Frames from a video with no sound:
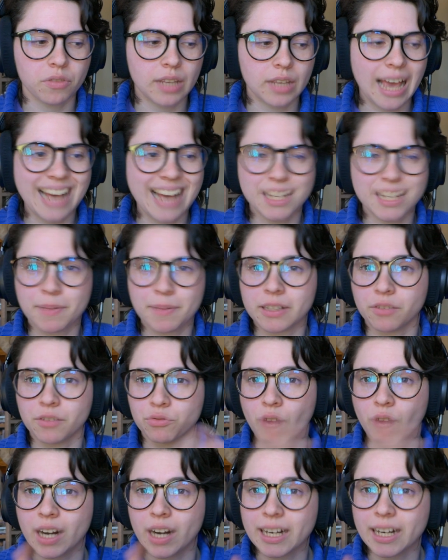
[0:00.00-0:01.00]
the aspect
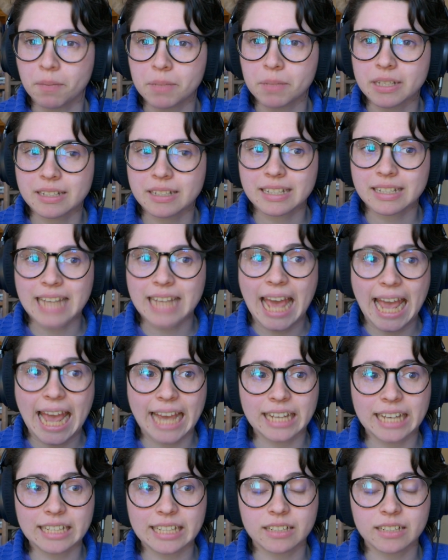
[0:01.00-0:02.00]
of running a business
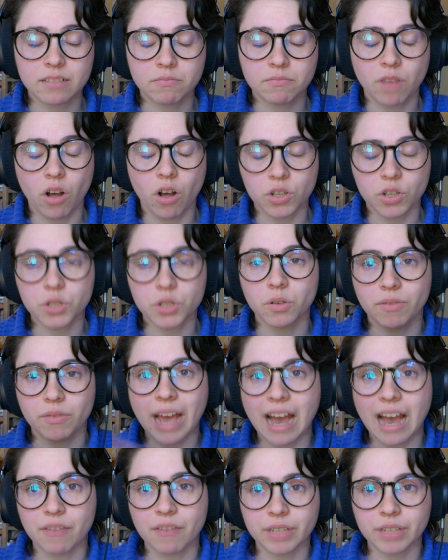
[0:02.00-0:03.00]
and also of
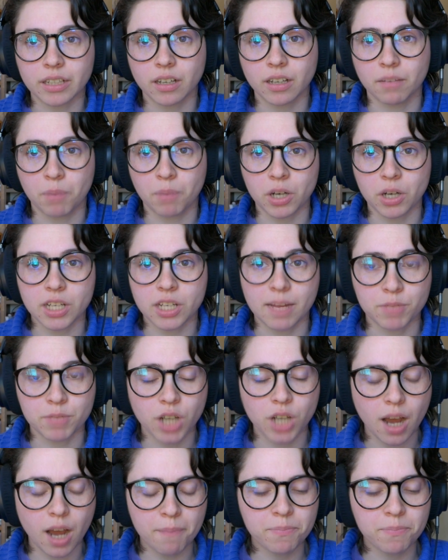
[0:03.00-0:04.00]
having a part-time
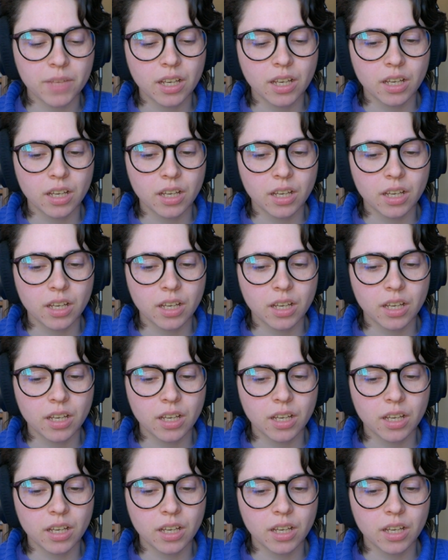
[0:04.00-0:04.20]
job,